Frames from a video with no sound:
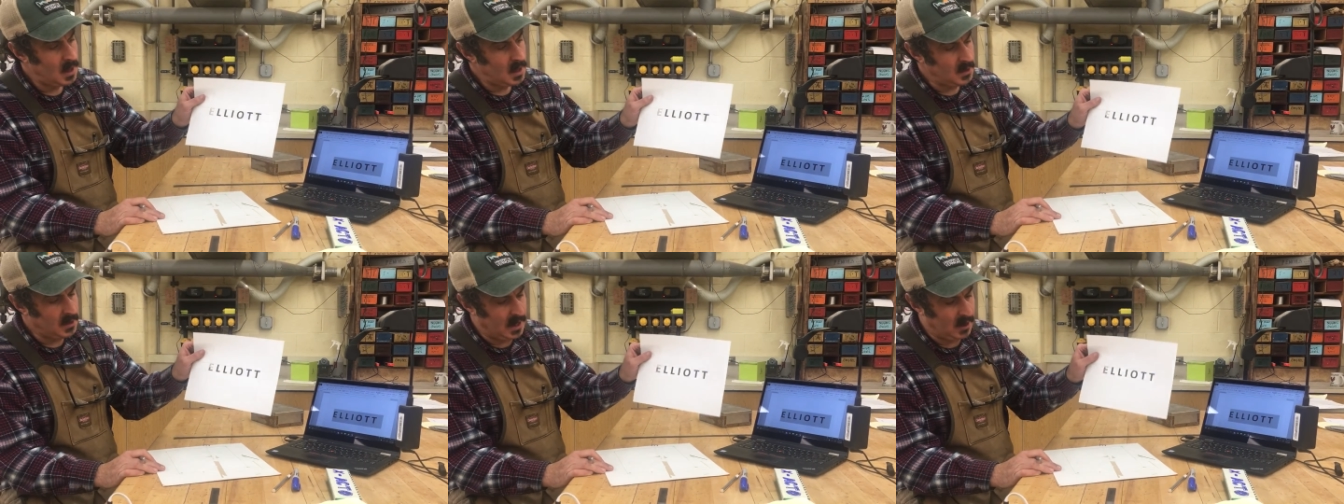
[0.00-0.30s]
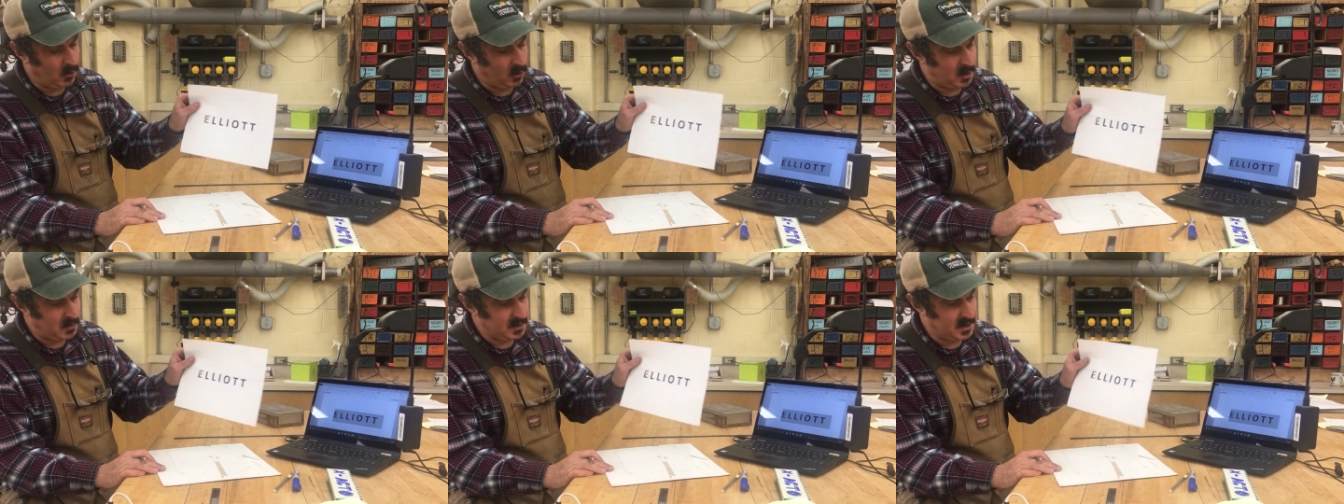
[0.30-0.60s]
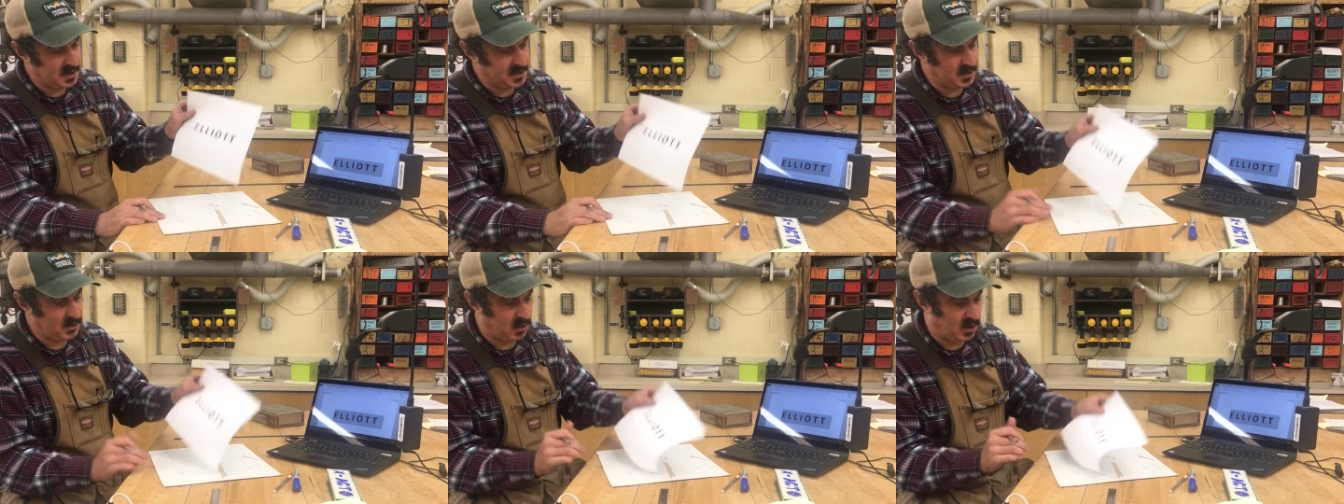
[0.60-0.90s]
Now what I'm
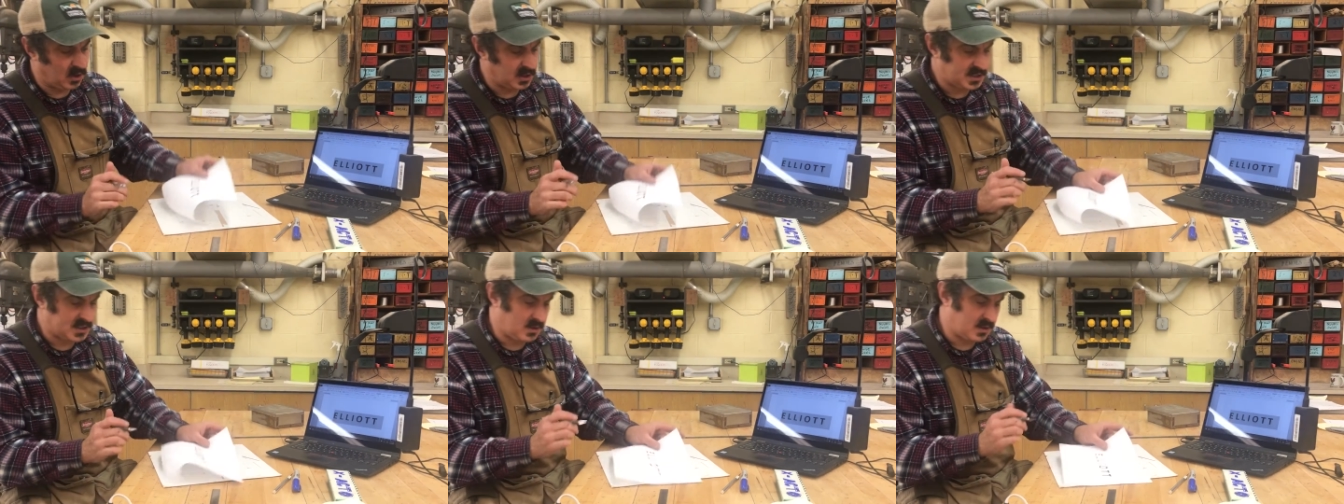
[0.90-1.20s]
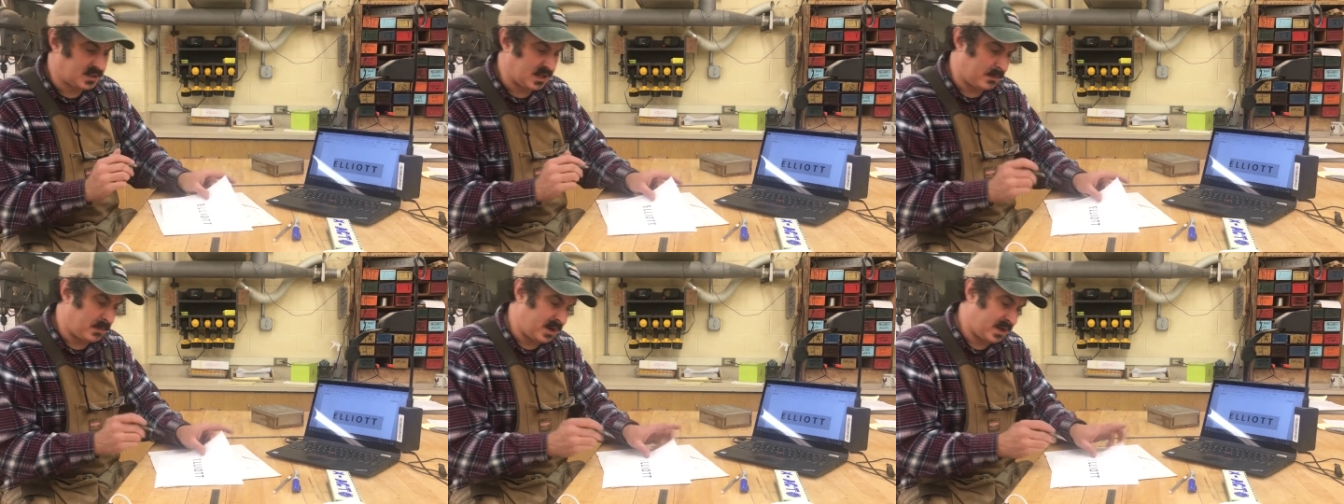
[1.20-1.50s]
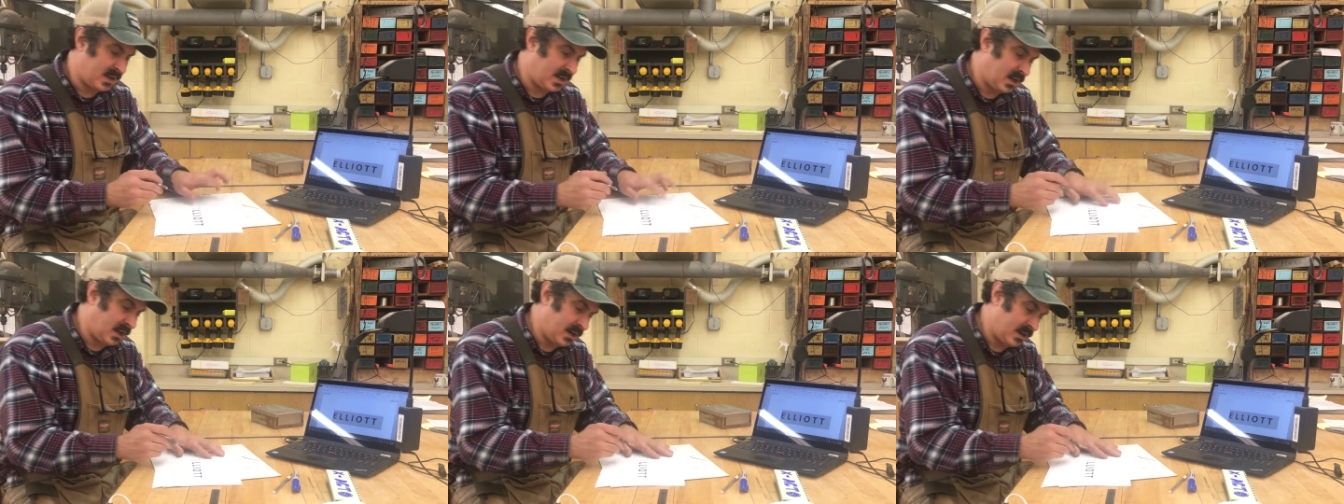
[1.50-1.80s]
gonna do also is I'm
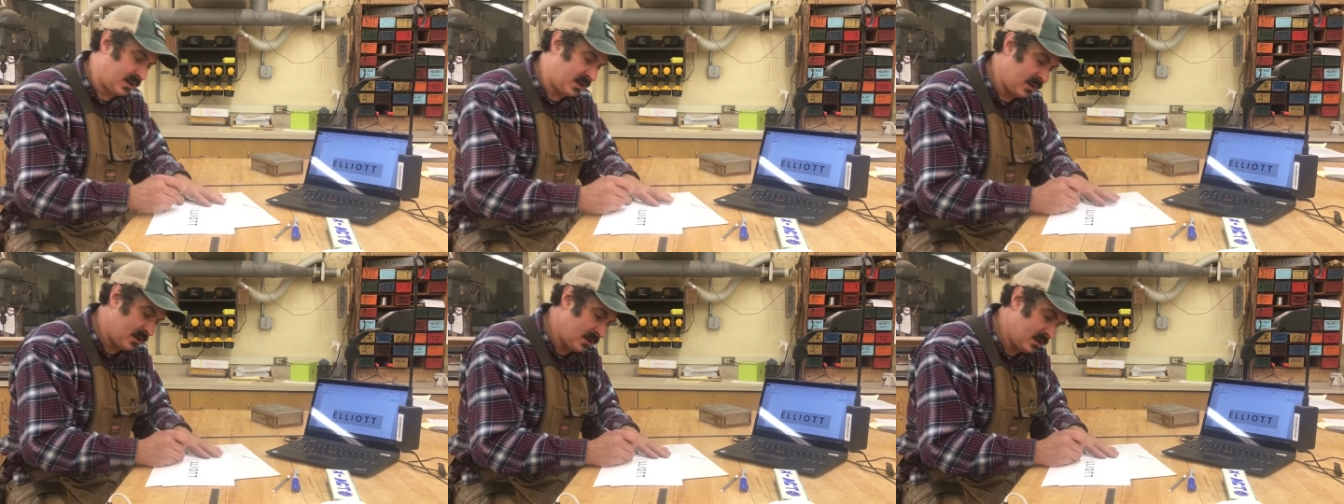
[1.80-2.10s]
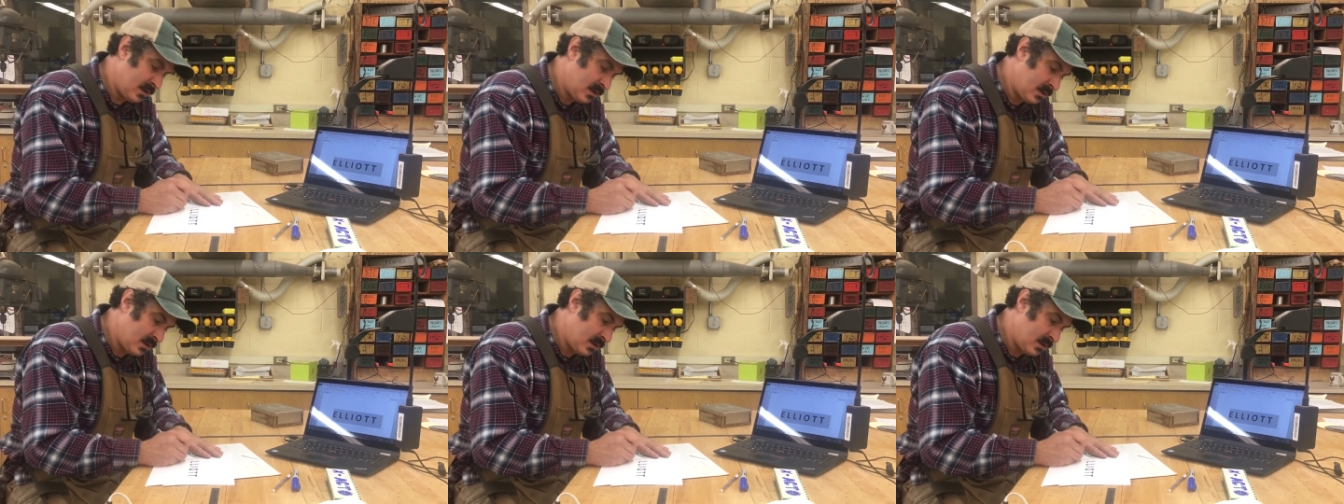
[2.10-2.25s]
gonna cut